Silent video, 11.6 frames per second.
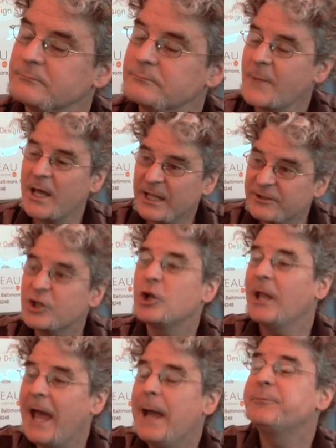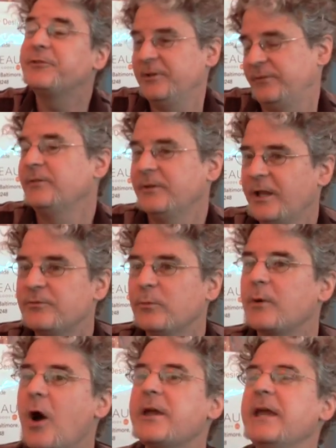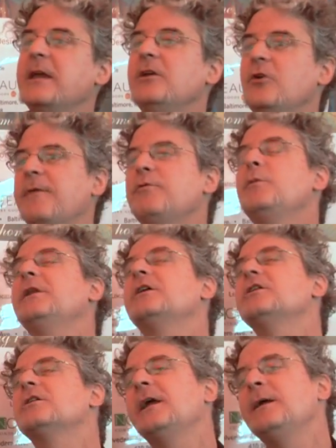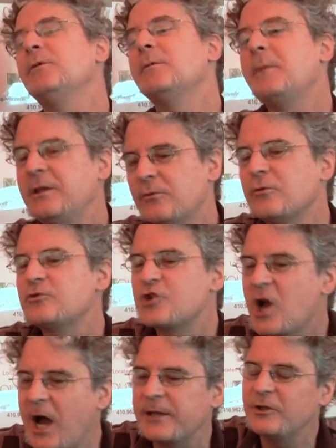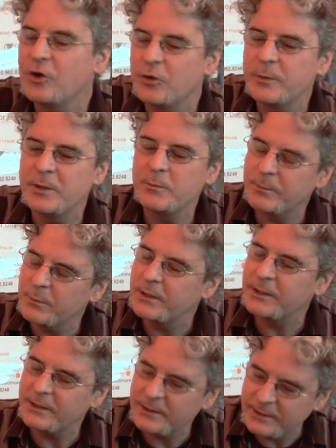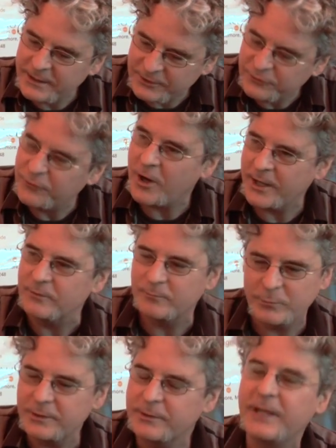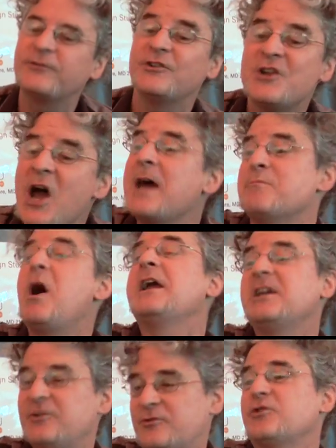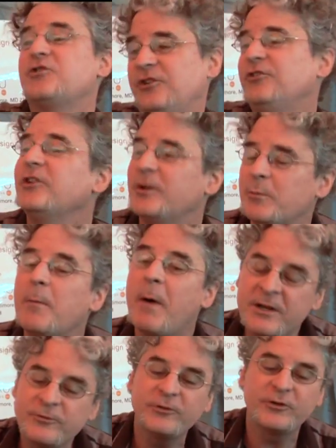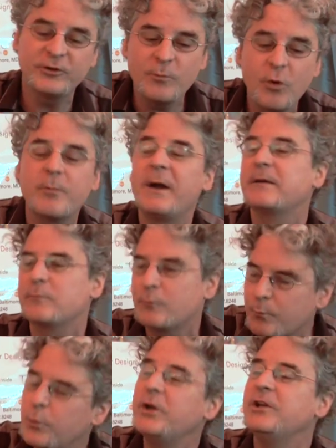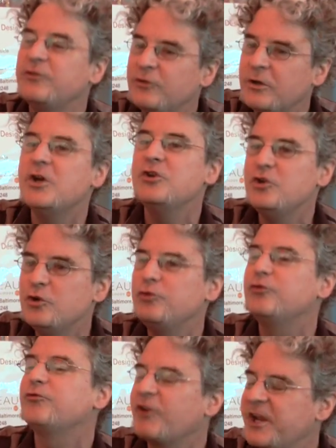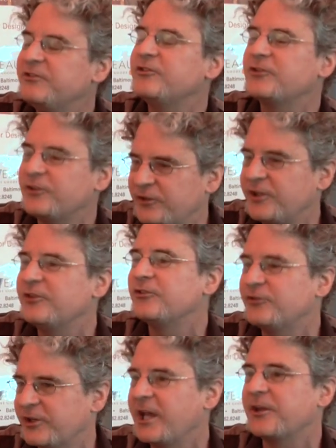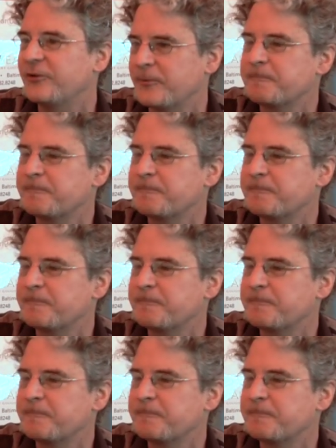I like to collapse this. That's what. Okay, you know, everybody can claim they made their own shot. You know what I mean? And that's fine. But that's not my interest in cinema. My interest is more about putting new phrases and sentences together.